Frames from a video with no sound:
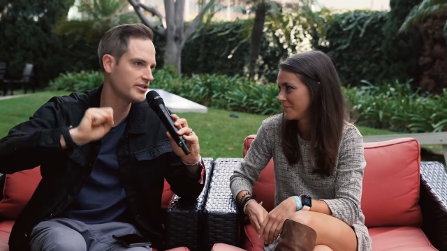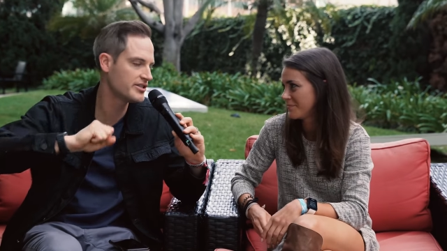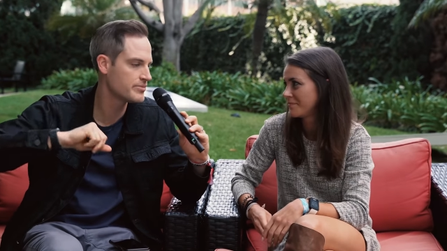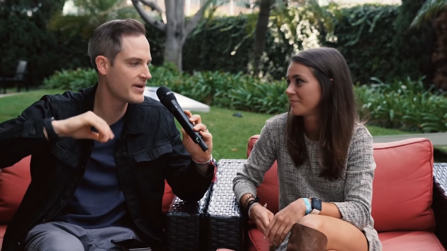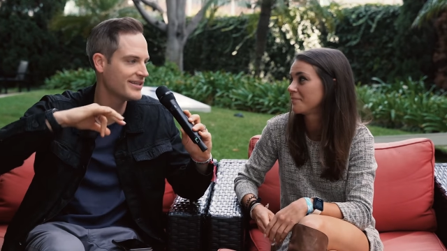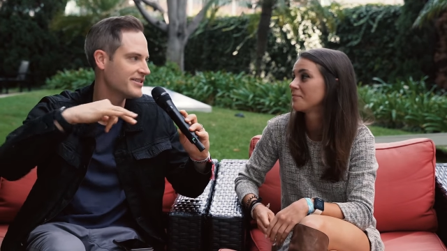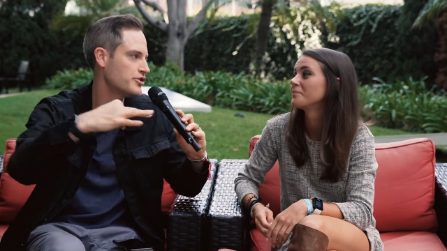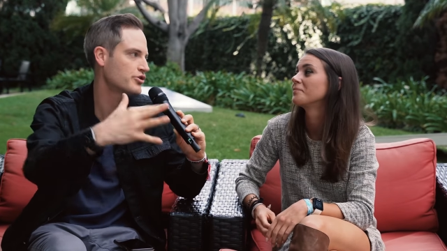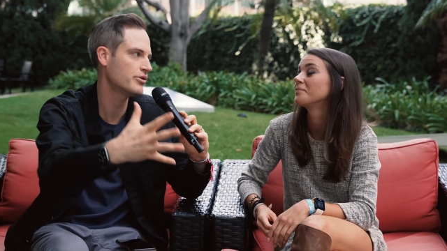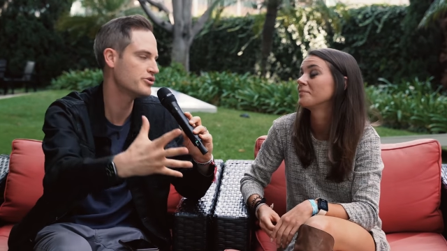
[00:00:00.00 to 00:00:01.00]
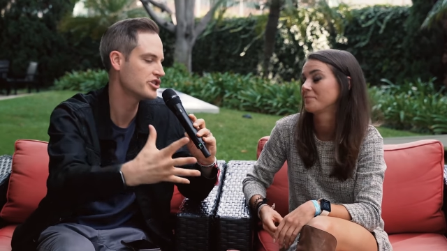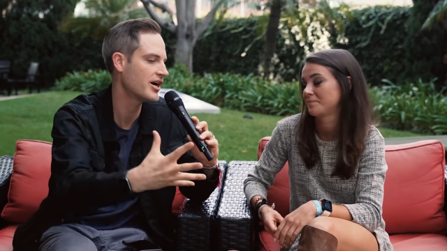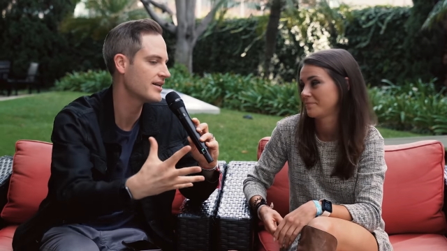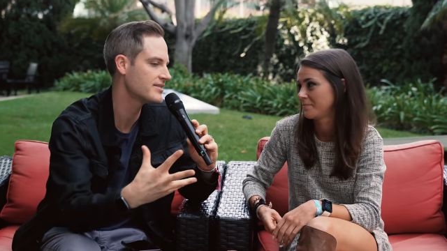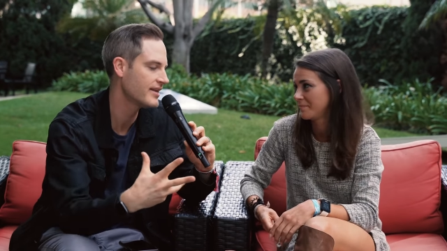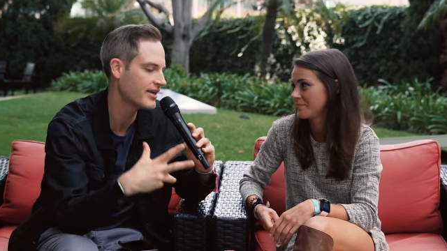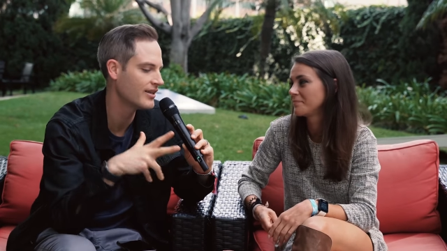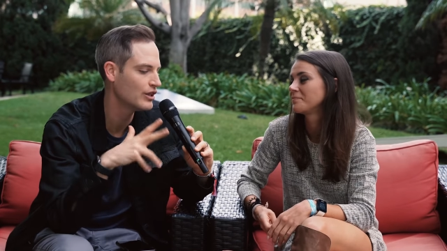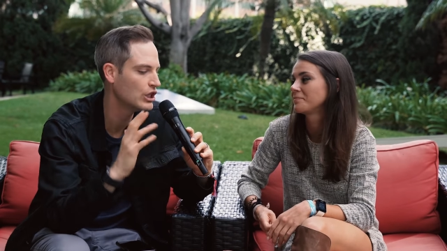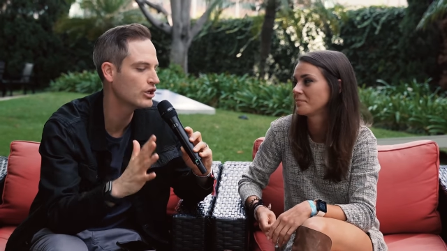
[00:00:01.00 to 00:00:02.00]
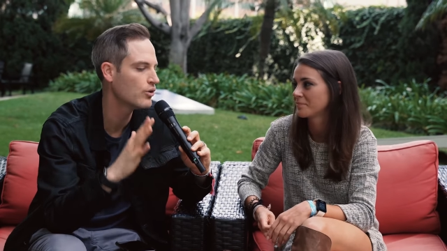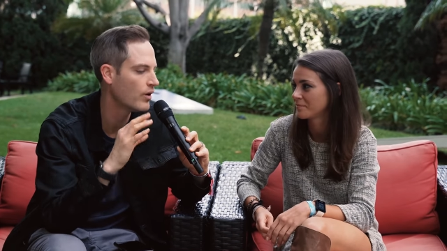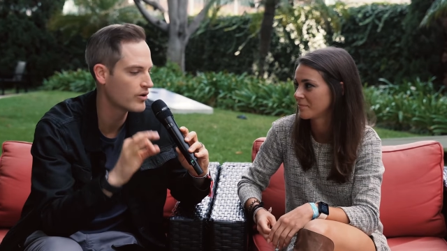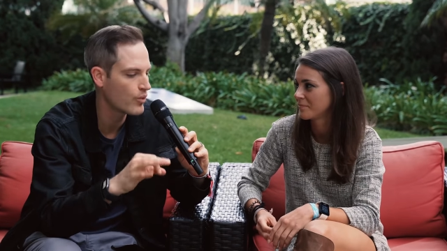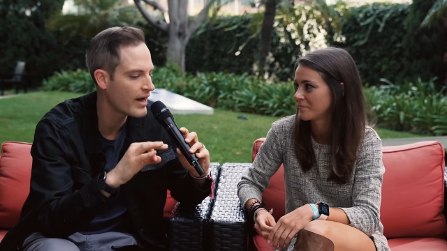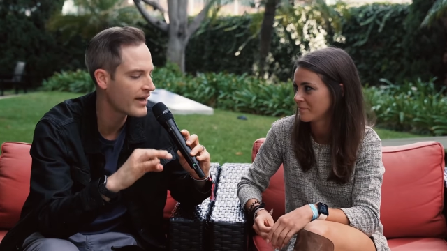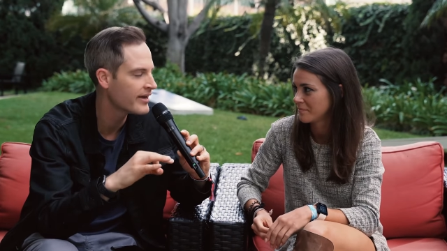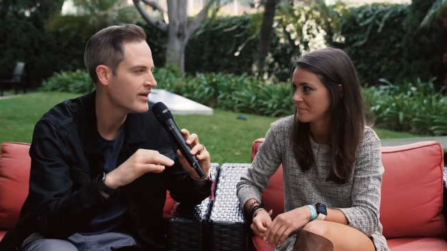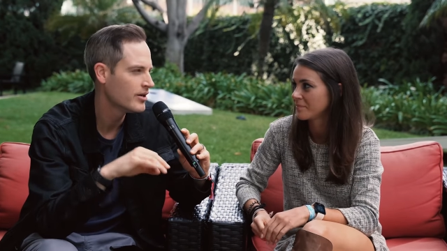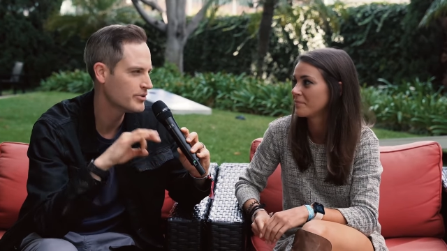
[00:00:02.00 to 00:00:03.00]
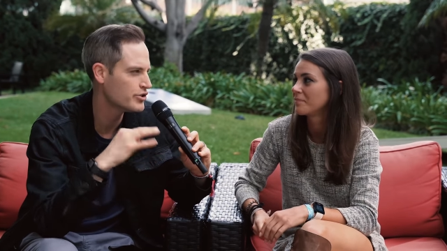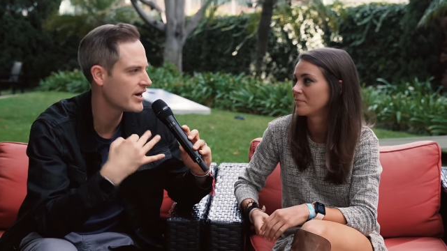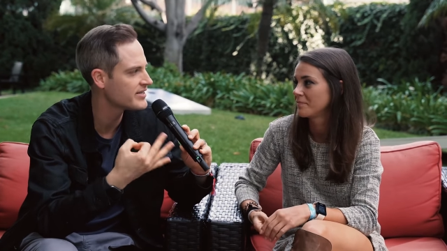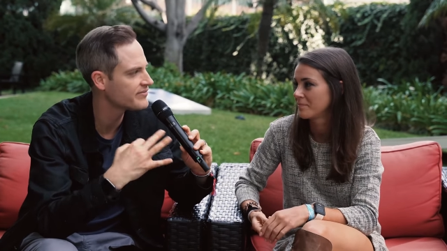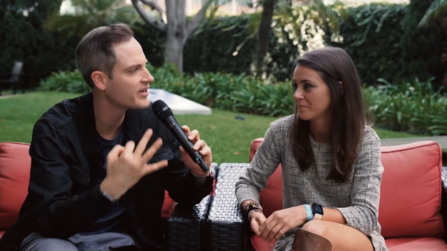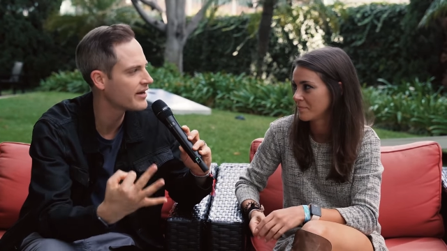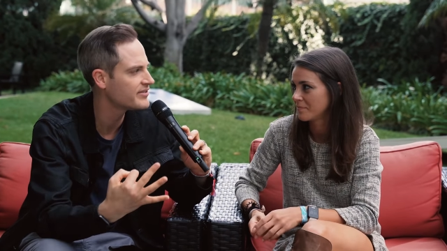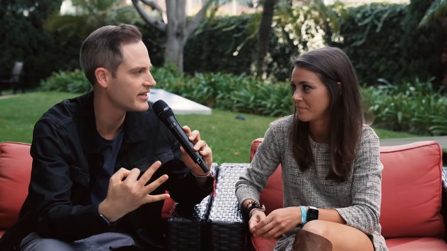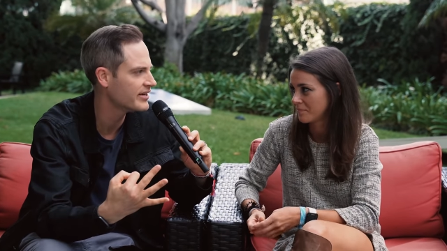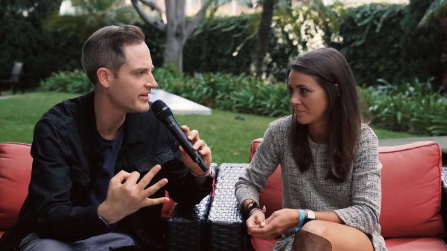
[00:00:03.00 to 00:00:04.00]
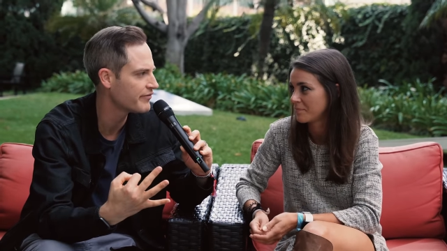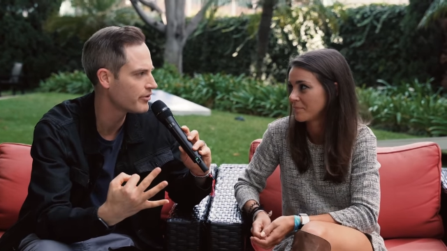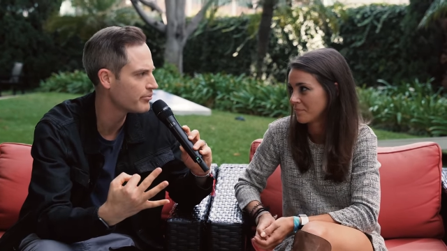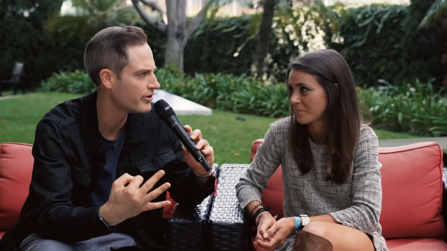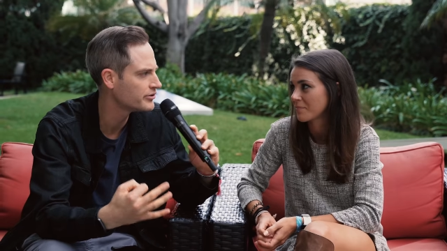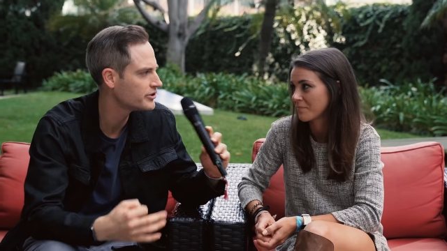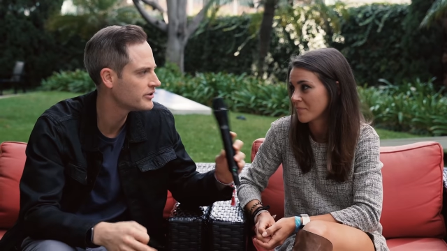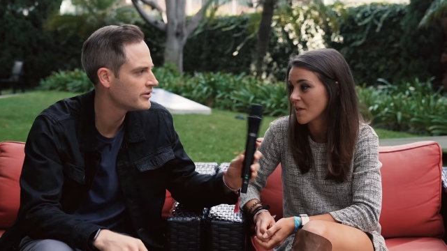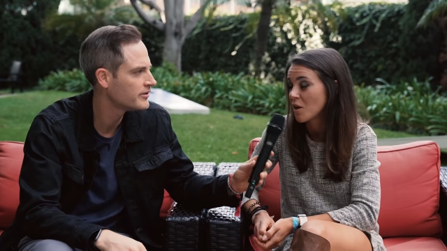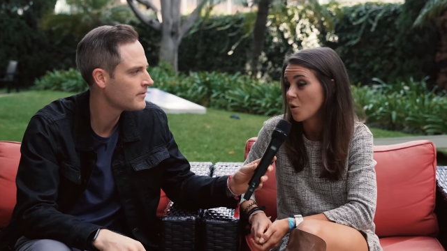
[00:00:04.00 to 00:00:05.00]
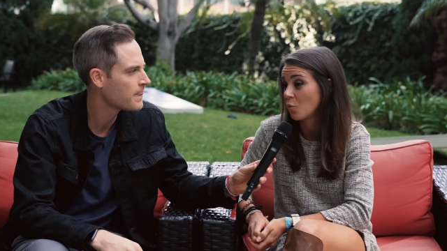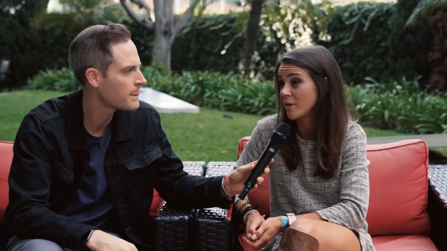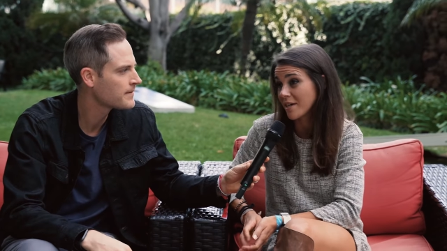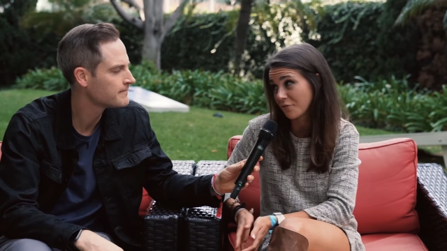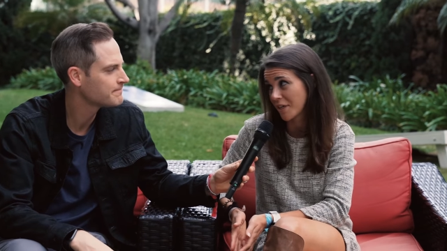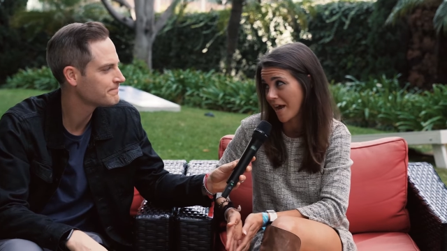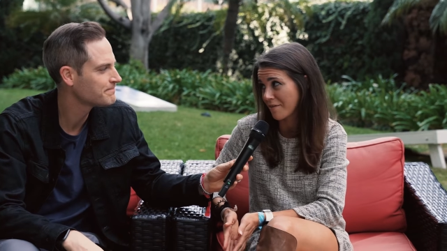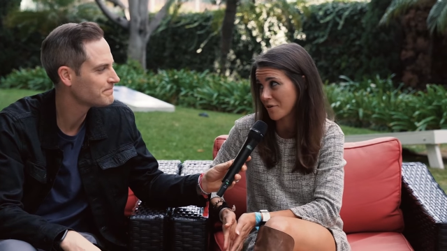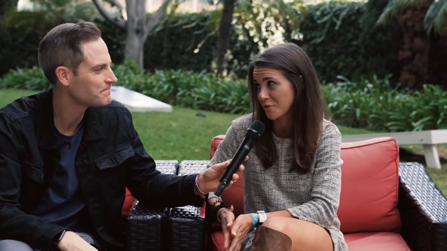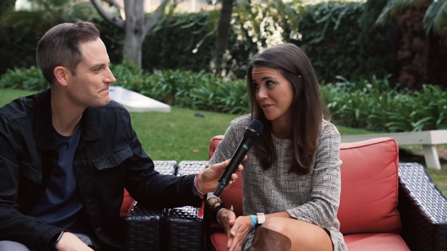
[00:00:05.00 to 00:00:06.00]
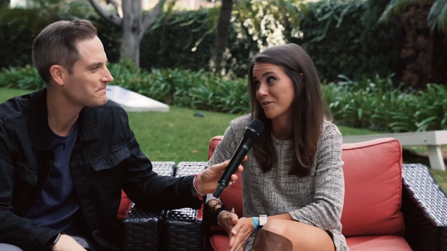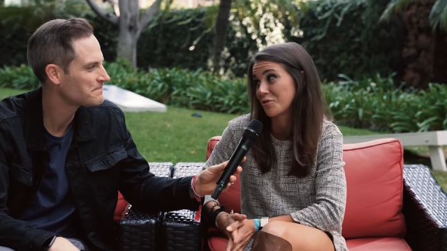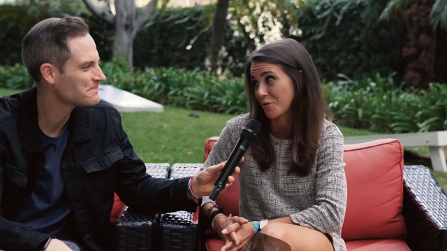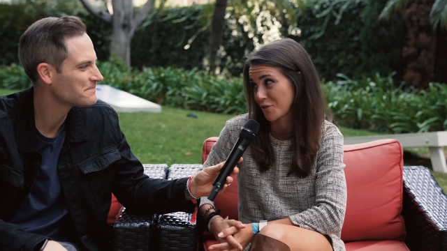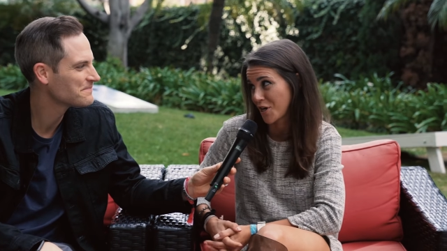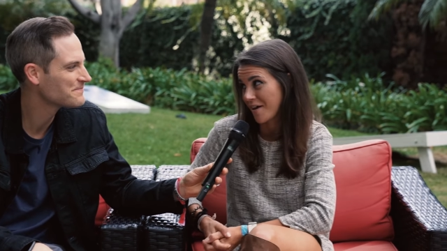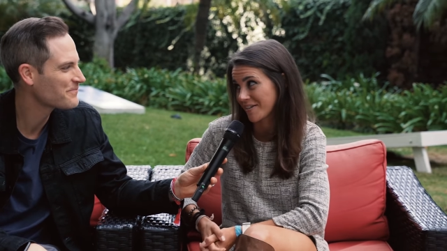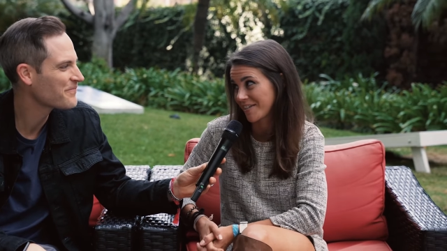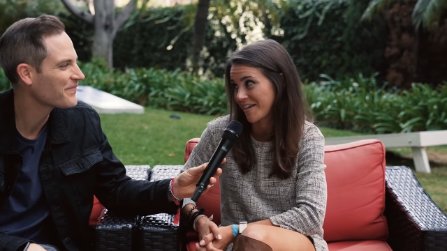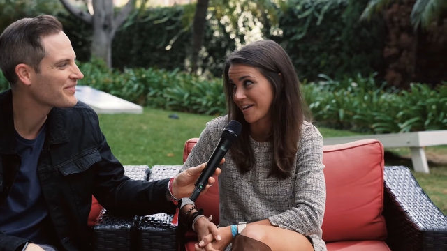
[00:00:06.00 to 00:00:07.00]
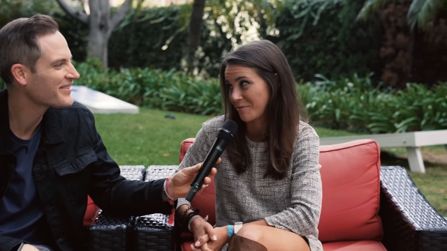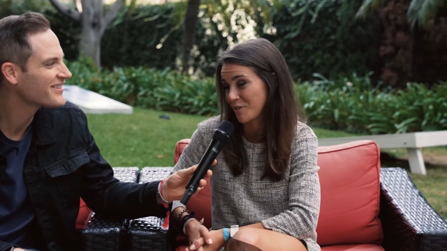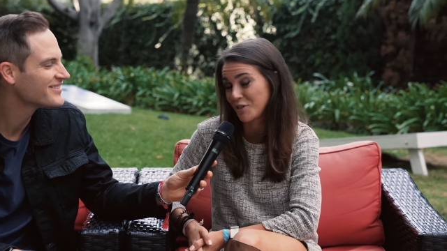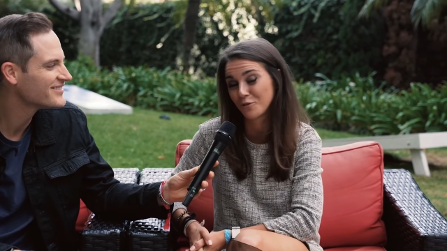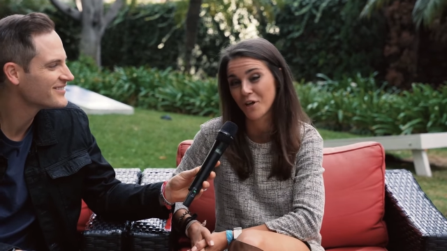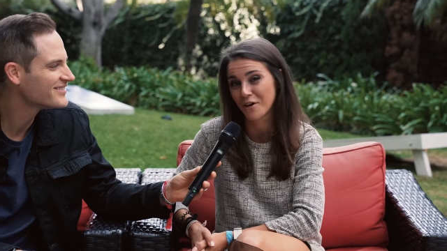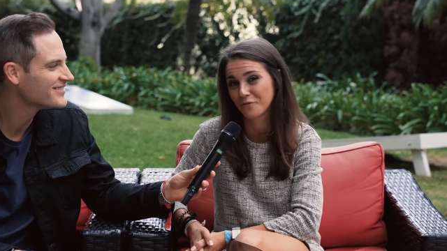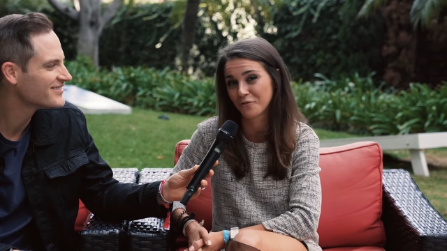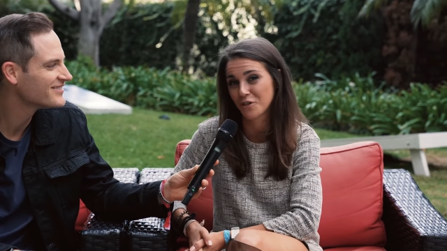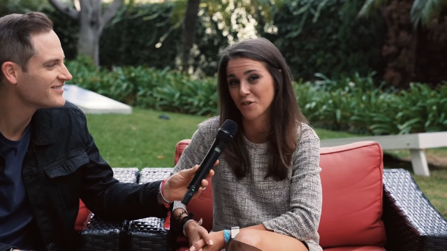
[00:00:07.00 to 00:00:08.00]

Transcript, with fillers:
Speaker 1: and these amazing drone shots and it can look one way, but you guys have kind of taken a different approach.
Speaker 2: We definitely have those drone shots and we do love